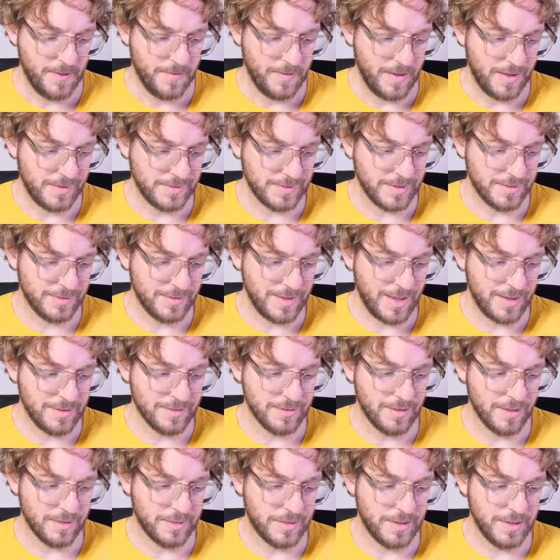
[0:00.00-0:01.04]
and
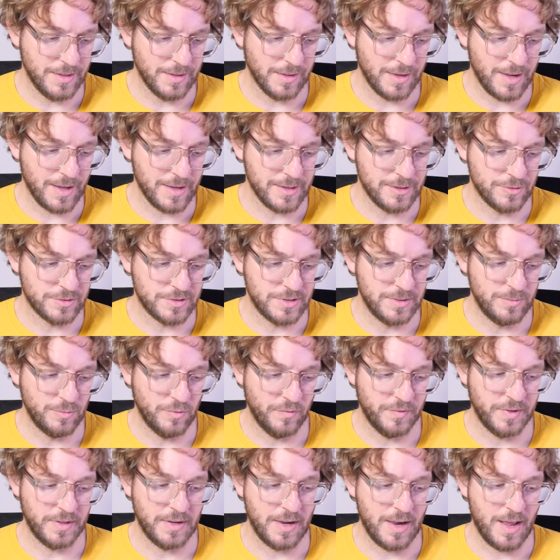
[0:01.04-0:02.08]
then the thin line you see
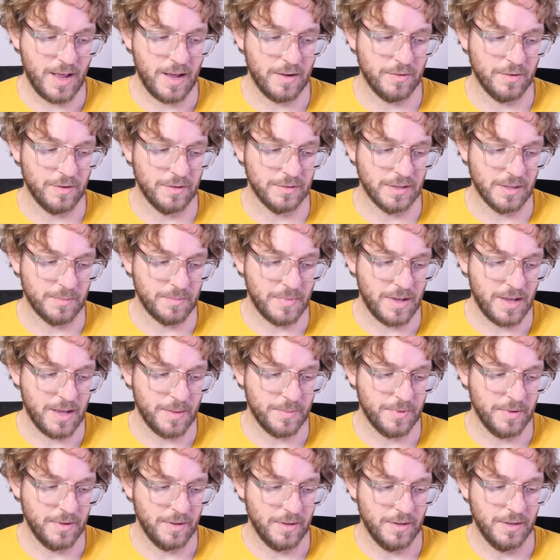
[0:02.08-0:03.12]
moving now on the
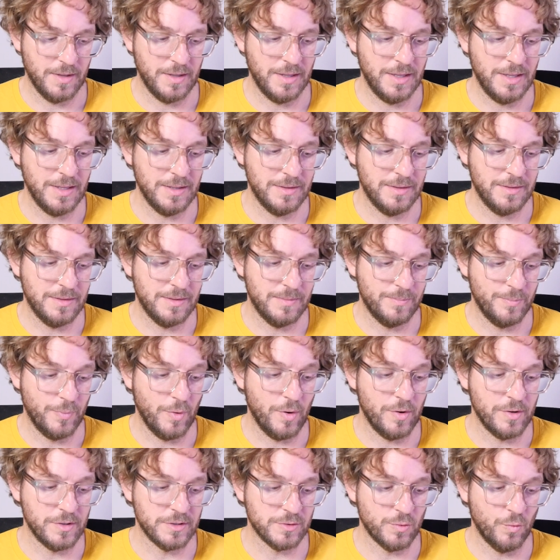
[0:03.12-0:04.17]
map, it
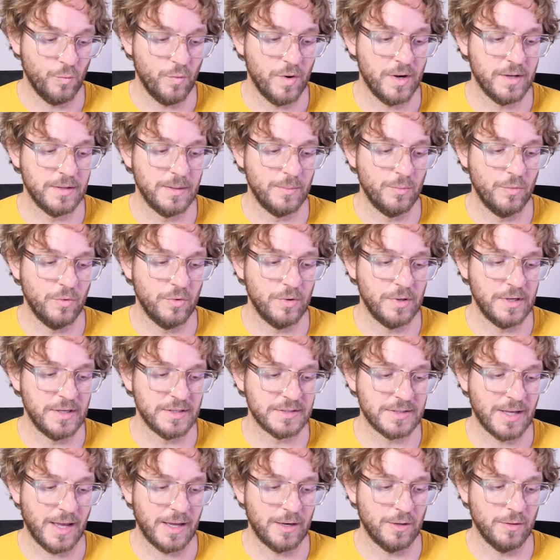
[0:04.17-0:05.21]
points where the moon
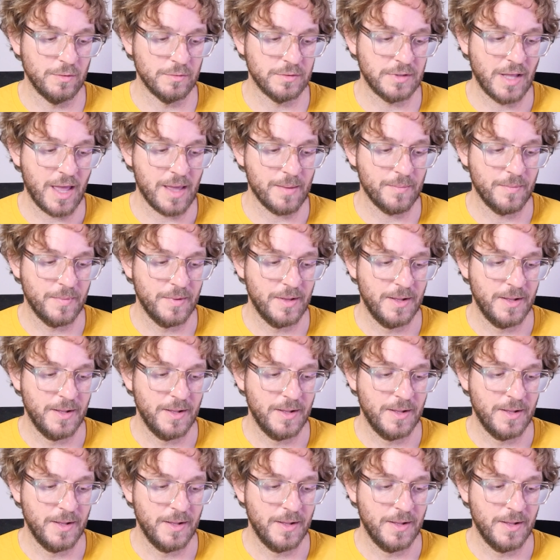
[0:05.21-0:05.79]
is at all time.